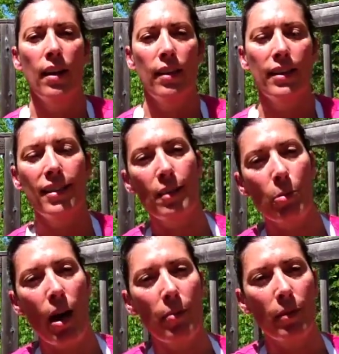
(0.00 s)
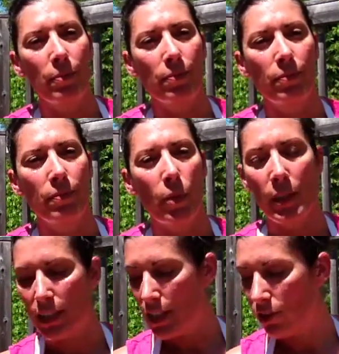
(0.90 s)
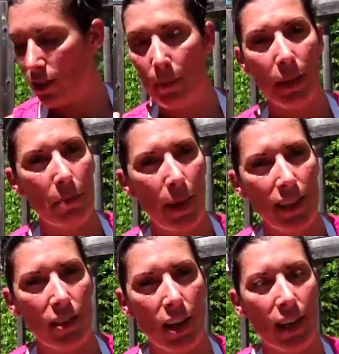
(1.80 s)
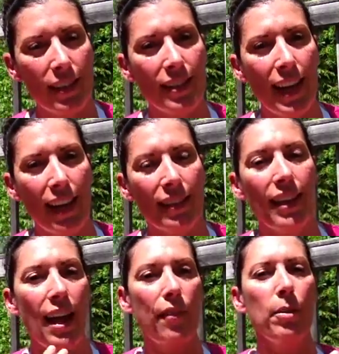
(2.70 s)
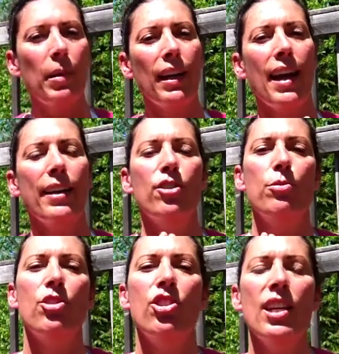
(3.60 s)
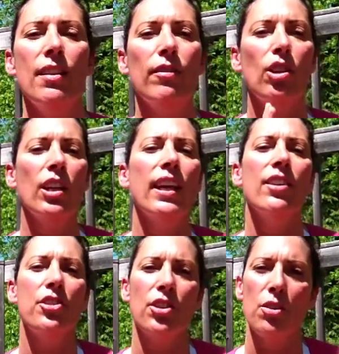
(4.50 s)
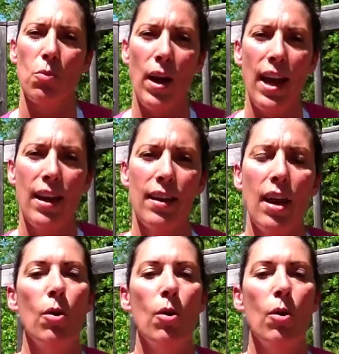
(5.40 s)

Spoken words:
This is the problem. When we teach something based on an aesthetic that everybody has to achieve looking a certain way,